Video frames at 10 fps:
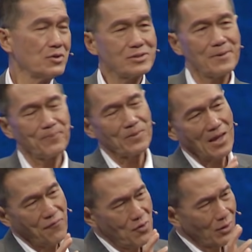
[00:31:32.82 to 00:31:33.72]
You see,
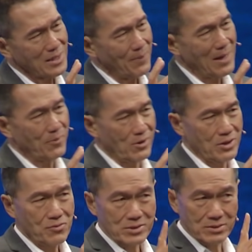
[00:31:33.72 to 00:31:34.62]
if you look at the
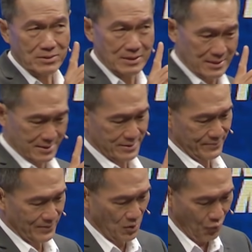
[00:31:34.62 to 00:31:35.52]
Bible, you will notice
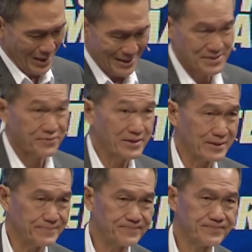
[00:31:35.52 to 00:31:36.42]
the way it is
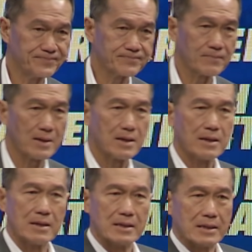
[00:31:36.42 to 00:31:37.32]
written.
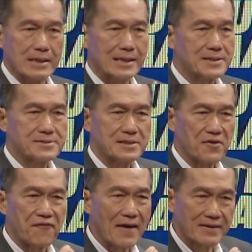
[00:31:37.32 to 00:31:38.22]
It is not
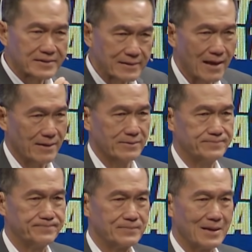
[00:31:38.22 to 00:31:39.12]
a fairy tale.
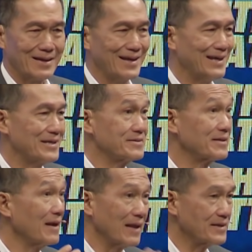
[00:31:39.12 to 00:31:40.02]
It is
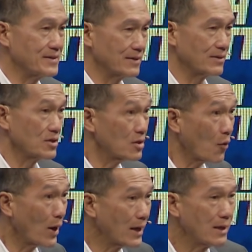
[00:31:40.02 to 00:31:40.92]
not a legend. You
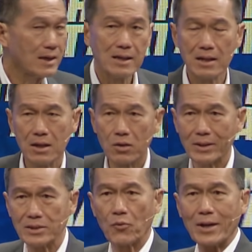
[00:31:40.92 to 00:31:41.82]
know why?
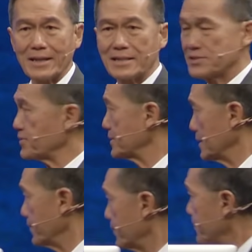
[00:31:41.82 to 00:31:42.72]
Look at the way it is written.